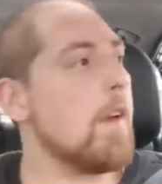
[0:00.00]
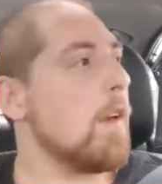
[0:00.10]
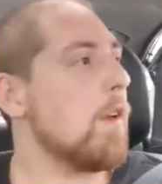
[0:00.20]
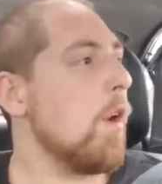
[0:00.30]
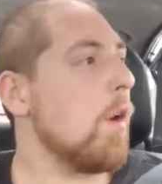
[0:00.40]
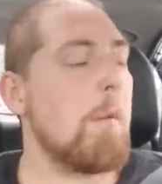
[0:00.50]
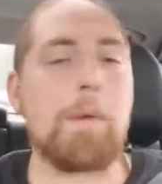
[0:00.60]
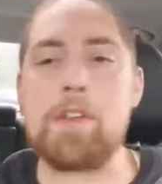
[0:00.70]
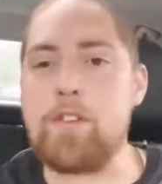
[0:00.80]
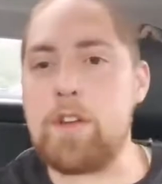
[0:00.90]
I'm a
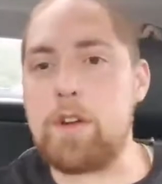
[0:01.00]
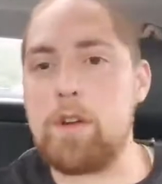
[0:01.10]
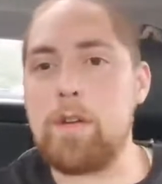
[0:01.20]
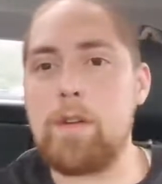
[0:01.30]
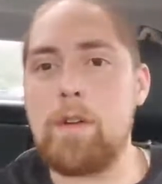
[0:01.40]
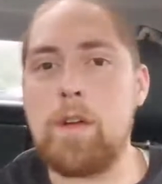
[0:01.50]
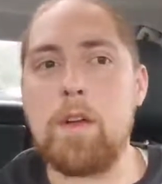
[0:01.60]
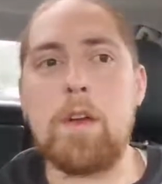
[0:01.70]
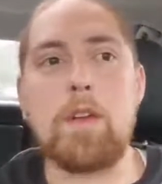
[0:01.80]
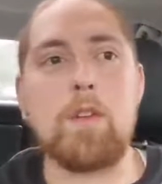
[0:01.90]
binge eater.
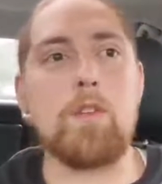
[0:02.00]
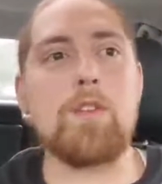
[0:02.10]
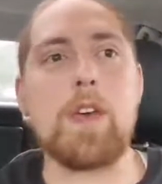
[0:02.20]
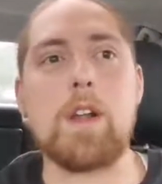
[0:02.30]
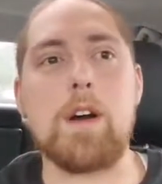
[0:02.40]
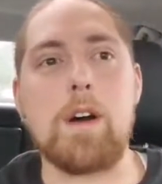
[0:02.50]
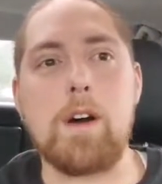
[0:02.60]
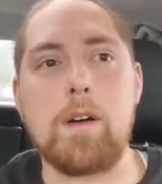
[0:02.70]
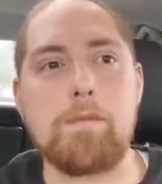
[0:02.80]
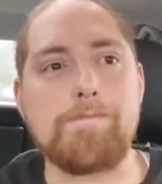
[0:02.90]
You said
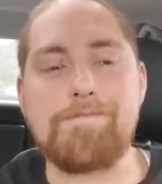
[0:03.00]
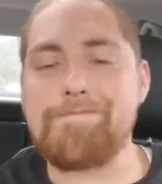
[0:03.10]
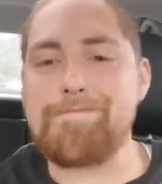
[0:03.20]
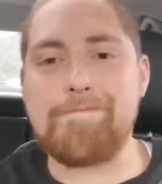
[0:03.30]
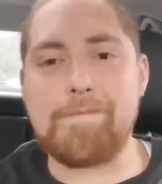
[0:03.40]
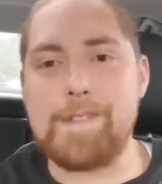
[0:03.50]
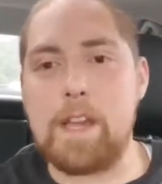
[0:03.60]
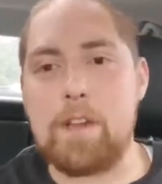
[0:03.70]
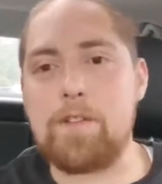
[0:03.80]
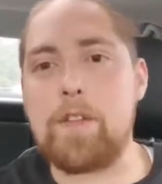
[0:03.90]

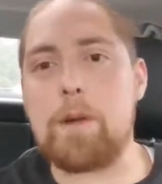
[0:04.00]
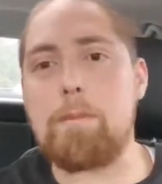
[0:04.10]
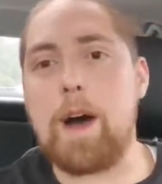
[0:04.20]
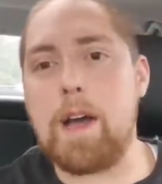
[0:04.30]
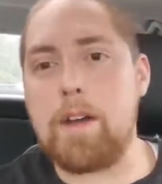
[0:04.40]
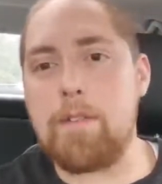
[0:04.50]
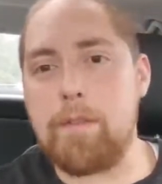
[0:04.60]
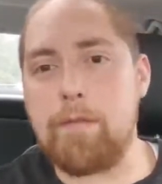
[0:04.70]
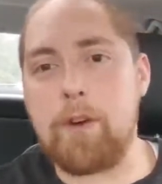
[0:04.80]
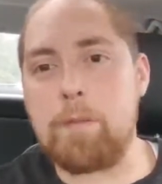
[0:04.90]
you said a pie
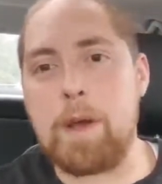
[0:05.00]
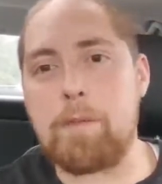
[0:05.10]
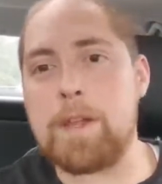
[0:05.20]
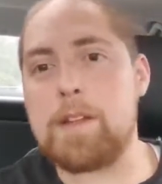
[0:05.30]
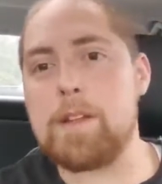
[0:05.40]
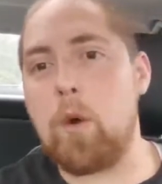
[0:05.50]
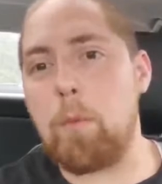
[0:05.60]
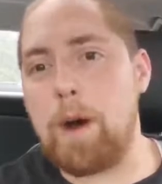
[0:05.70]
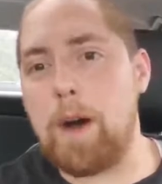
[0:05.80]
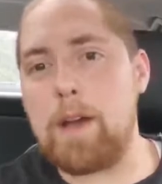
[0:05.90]
in front of me. I'm gonna eat the whole
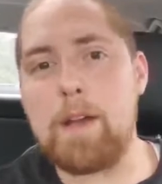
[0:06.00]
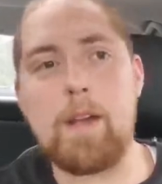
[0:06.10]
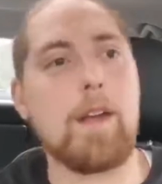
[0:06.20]
pie.